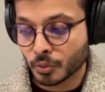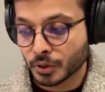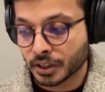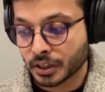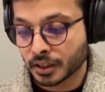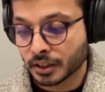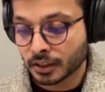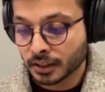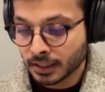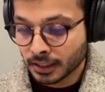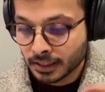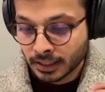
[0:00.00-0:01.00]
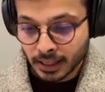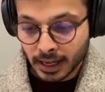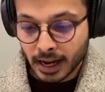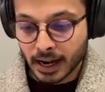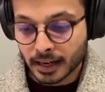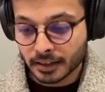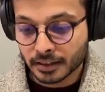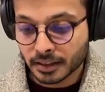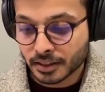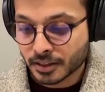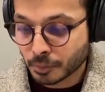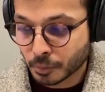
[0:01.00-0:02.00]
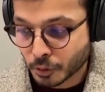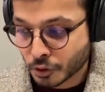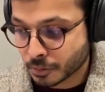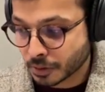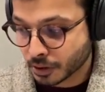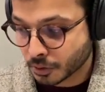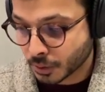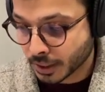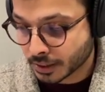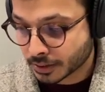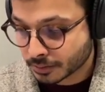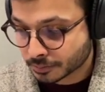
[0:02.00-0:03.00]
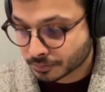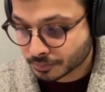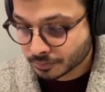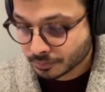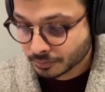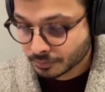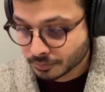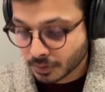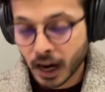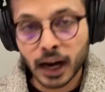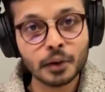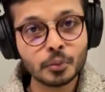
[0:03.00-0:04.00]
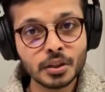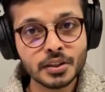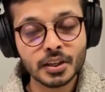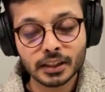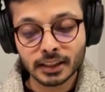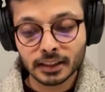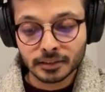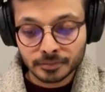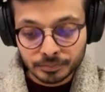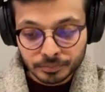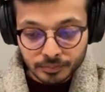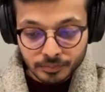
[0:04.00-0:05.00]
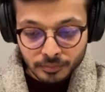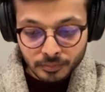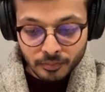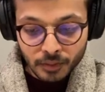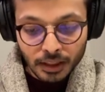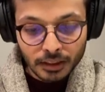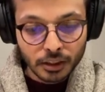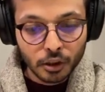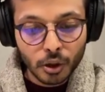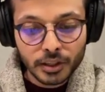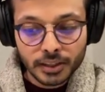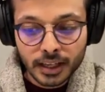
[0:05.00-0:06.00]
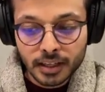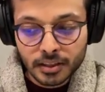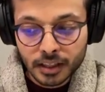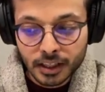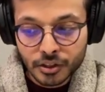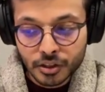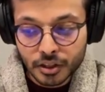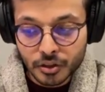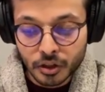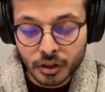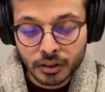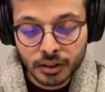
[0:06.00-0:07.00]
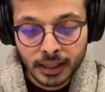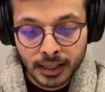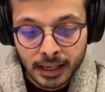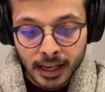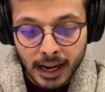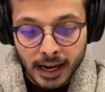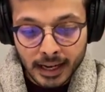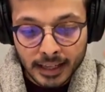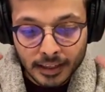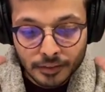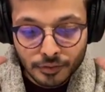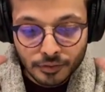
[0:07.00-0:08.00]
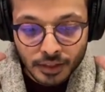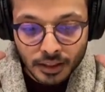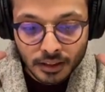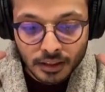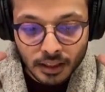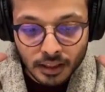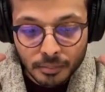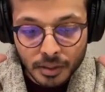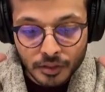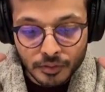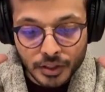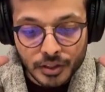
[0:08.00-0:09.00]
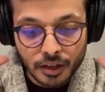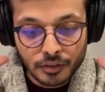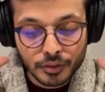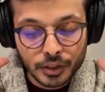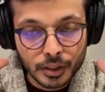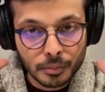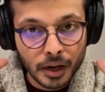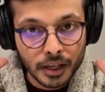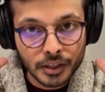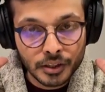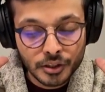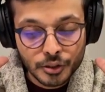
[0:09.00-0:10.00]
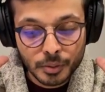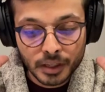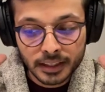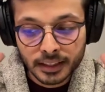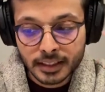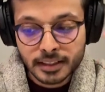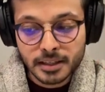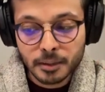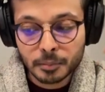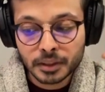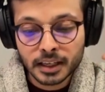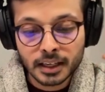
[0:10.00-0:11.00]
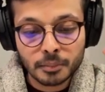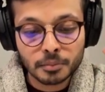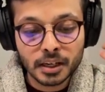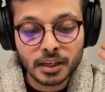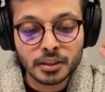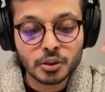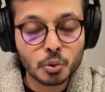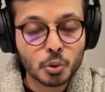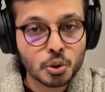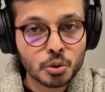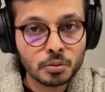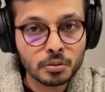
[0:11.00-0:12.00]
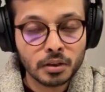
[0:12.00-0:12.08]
here, and it's supposed to be great. I will say that the noise cancellation is on, and I can feel a little bit of discomfort in my ears, but I think it's something that I'm getting used to.